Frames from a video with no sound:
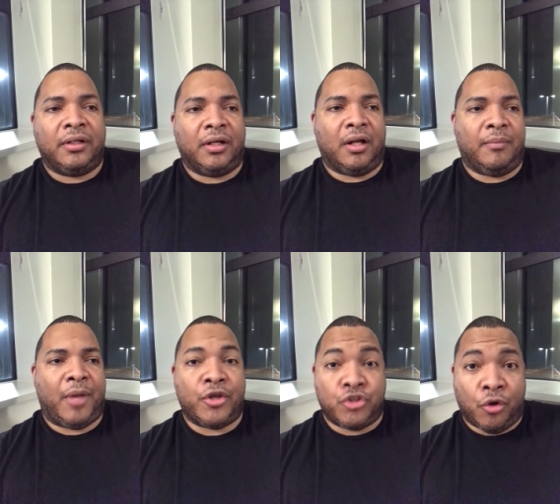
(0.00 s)
um,
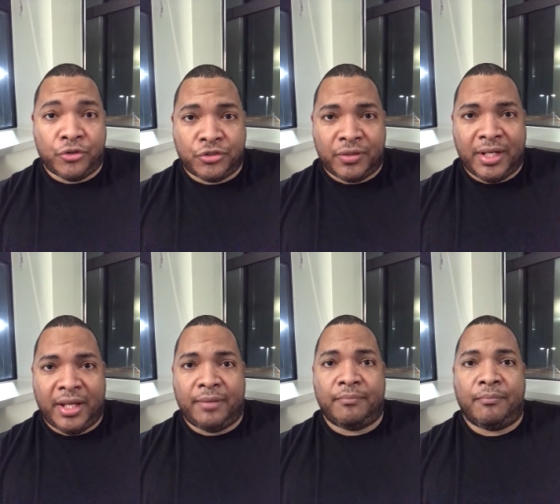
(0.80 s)
adultery
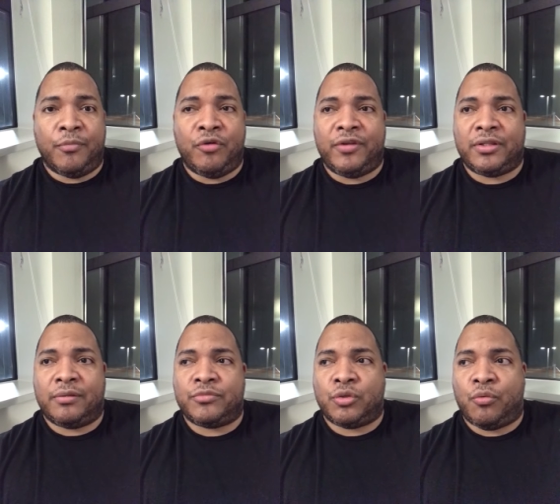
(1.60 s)
and moving
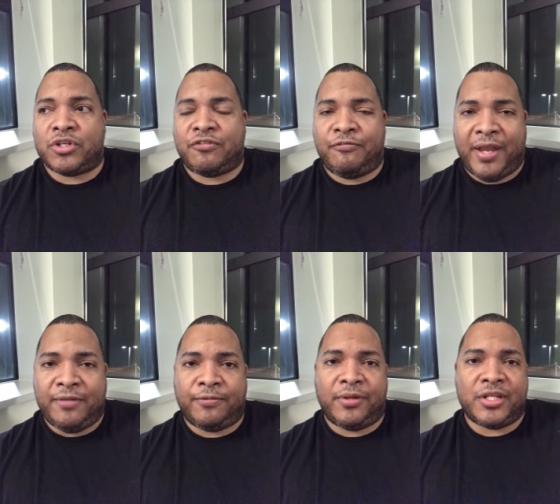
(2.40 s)
them towards
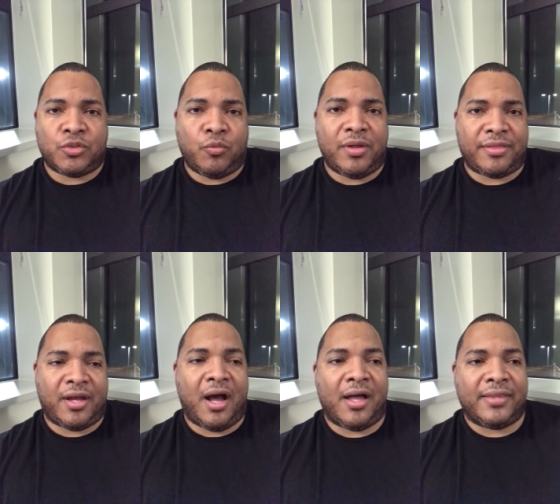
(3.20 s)
faithfulness with
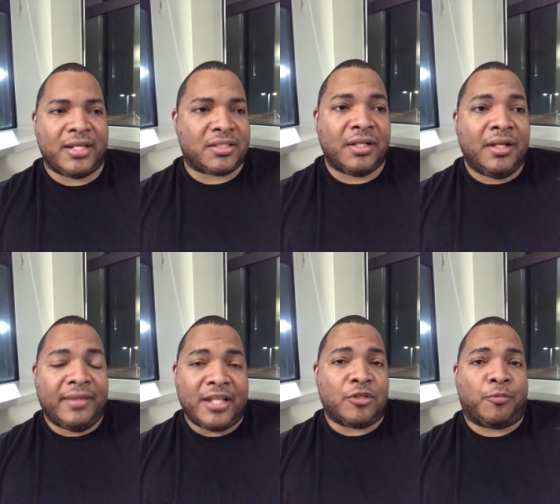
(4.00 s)
God. That's
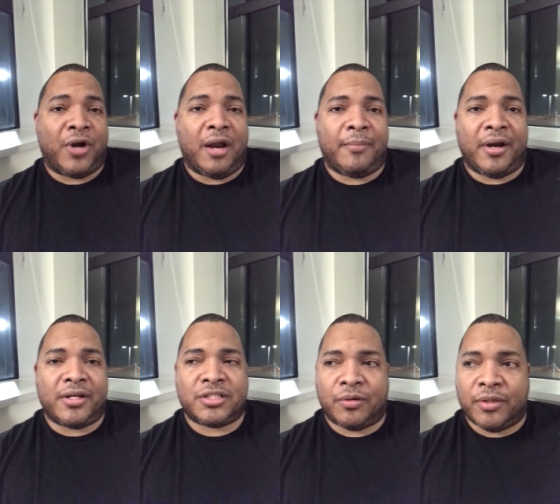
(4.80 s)
that's a
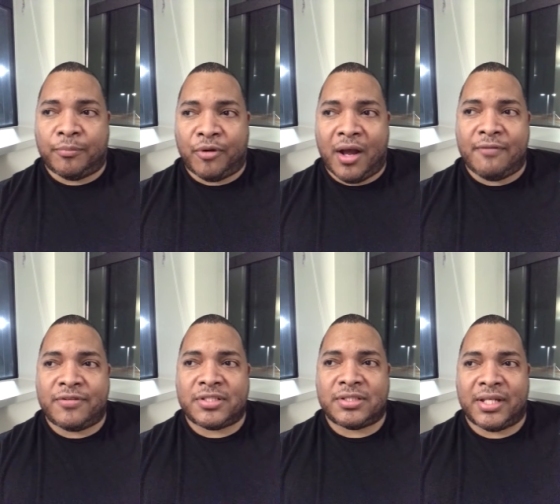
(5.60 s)
primary. So in the
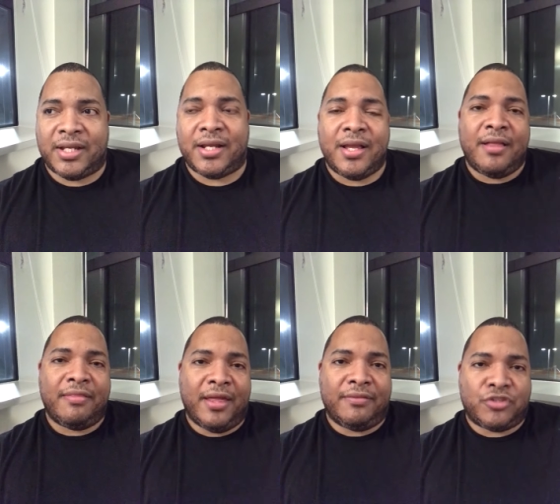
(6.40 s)
prophecy
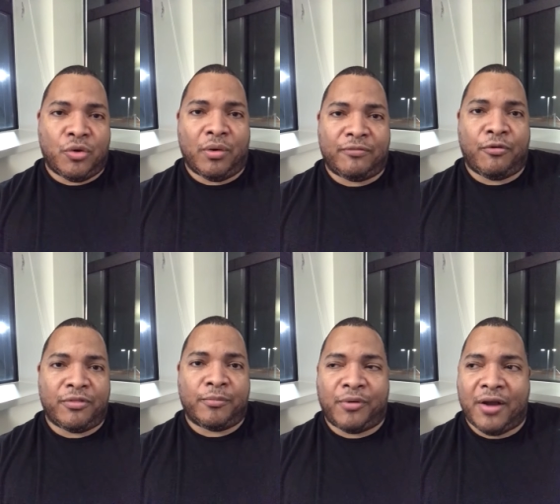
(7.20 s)
that's going
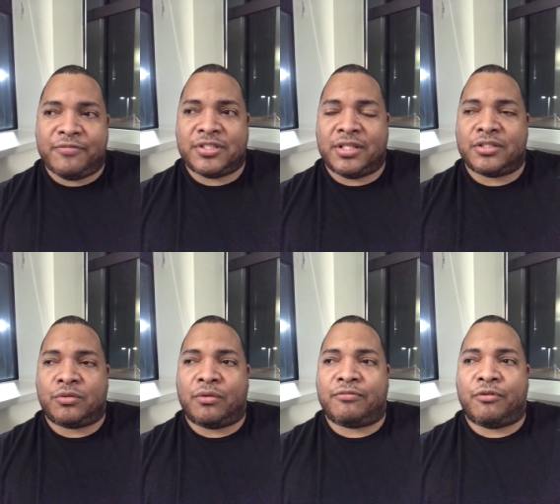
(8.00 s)
forth, in prophecy that's
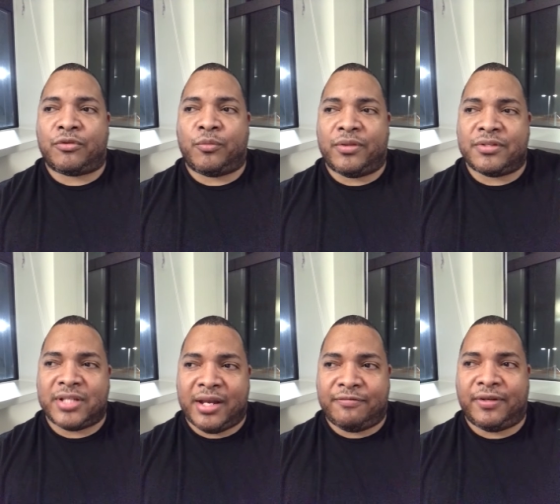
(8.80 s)
going forth, where there's
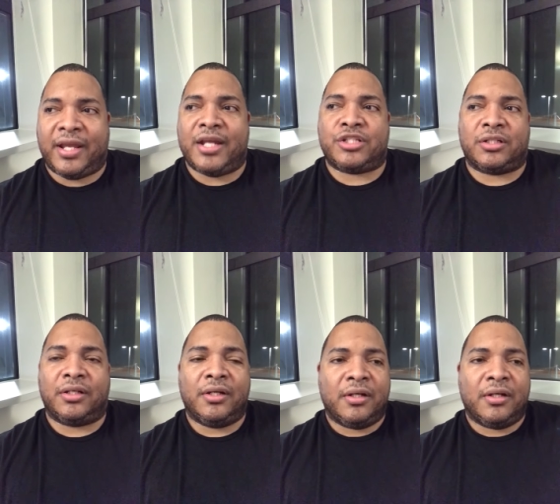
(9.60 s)
edification,